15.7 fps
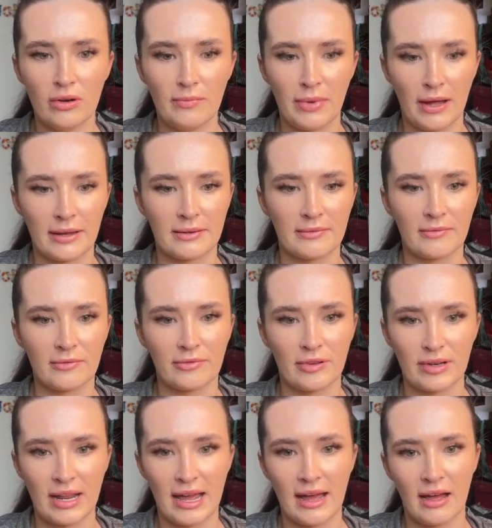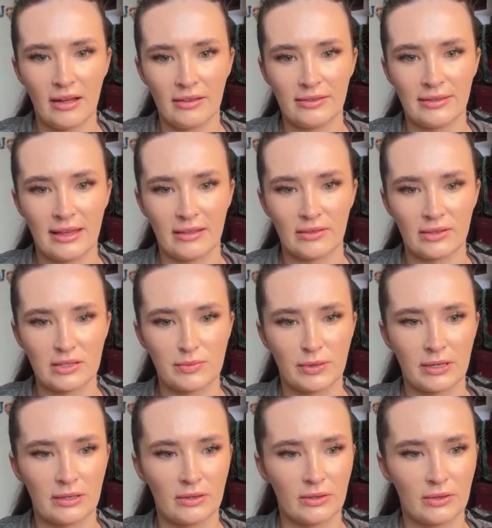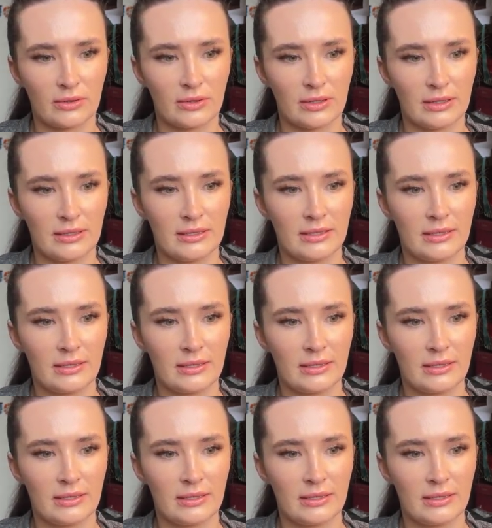but for now that looks pretty good.